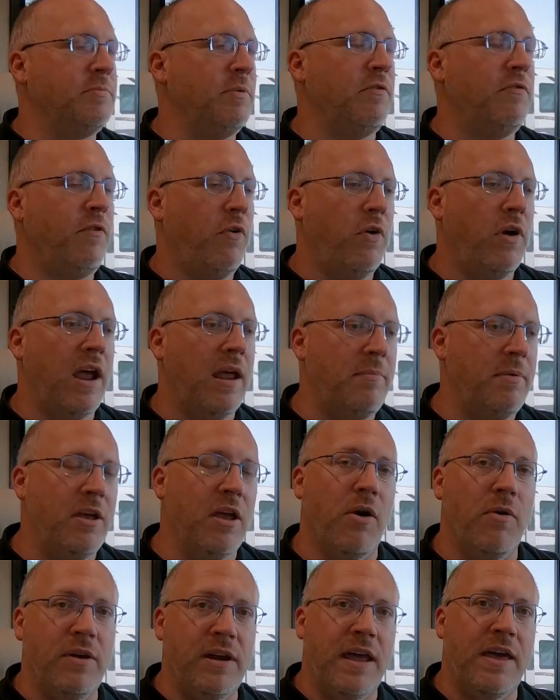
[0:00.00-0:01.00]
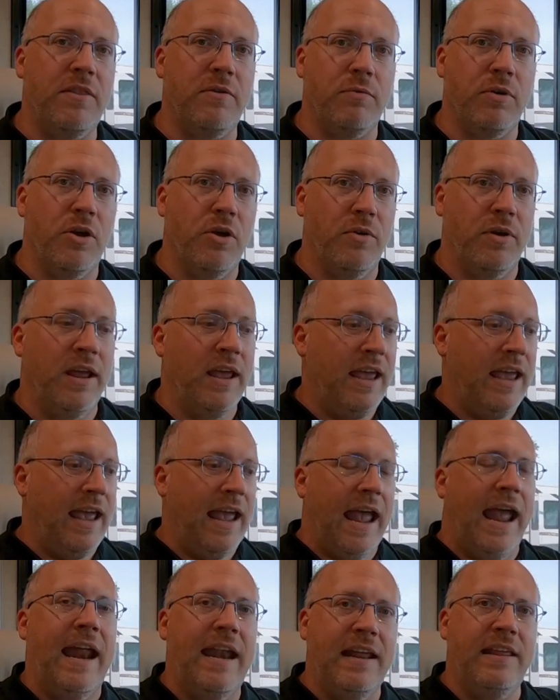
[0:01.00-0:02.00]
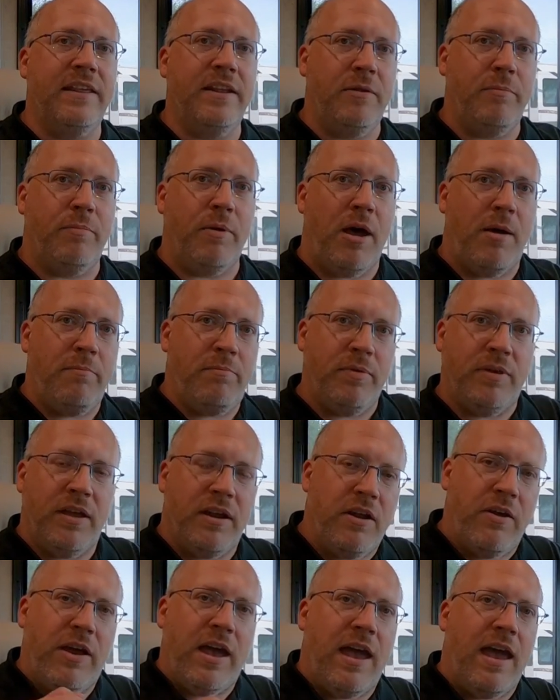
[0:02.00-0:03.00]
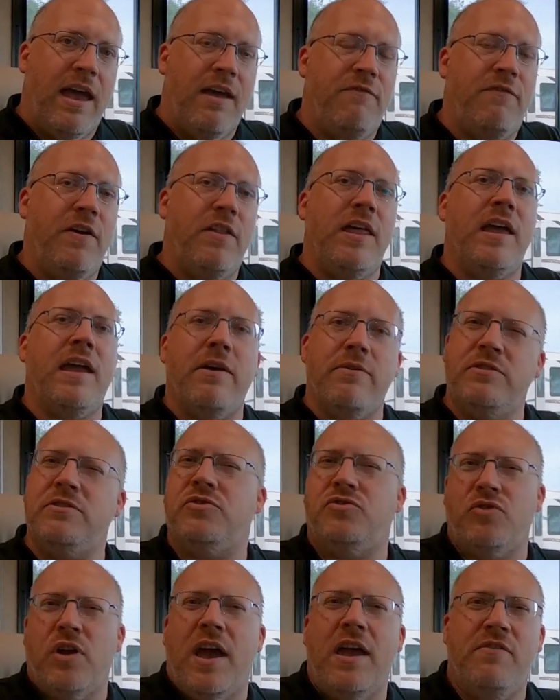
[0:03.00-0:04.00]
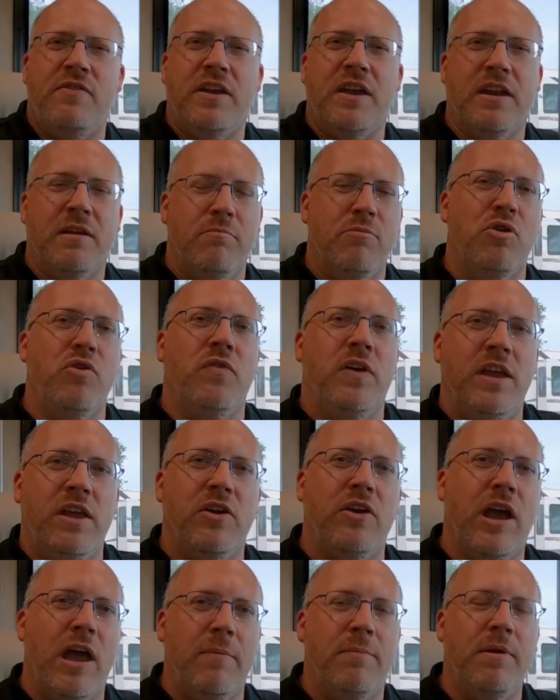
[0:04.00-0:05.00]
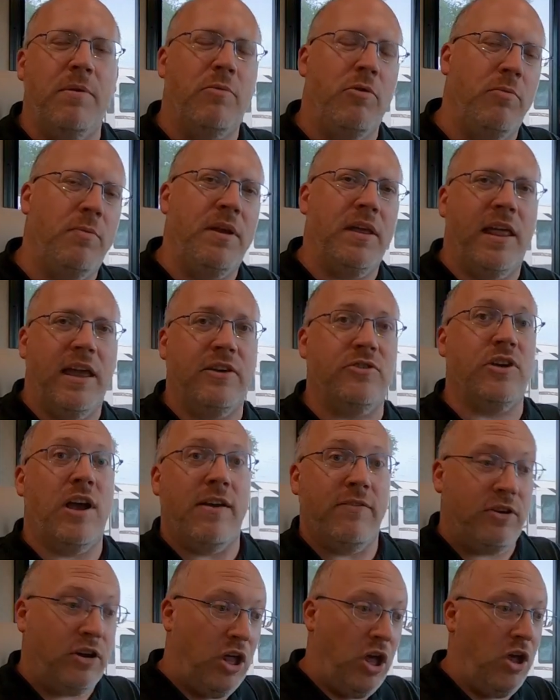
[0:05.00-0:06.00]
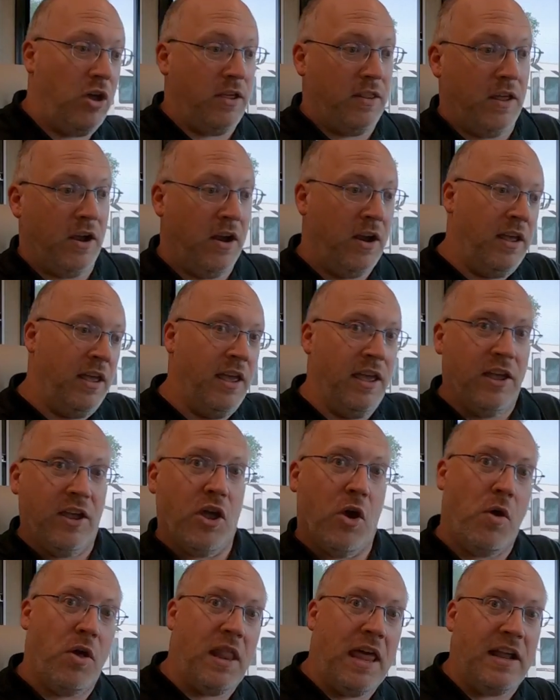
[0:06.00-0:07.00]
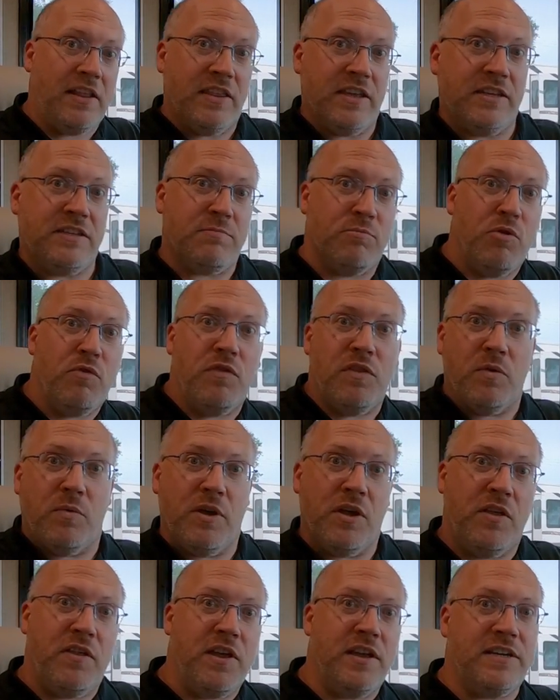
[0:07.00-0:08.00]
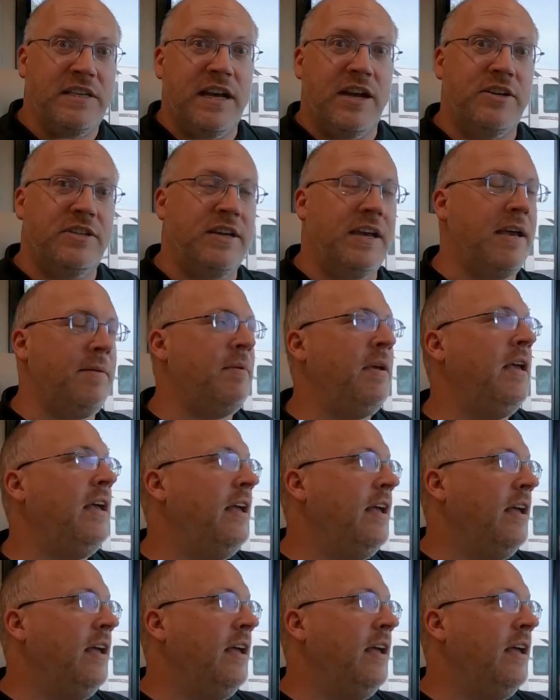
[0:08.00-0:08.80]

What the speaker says: Before, I'd be going down the road, any little bump, you know, I felt like I was driving in a movie. You know how people will be like driving along and they're going like this, moving the wheel the entire time?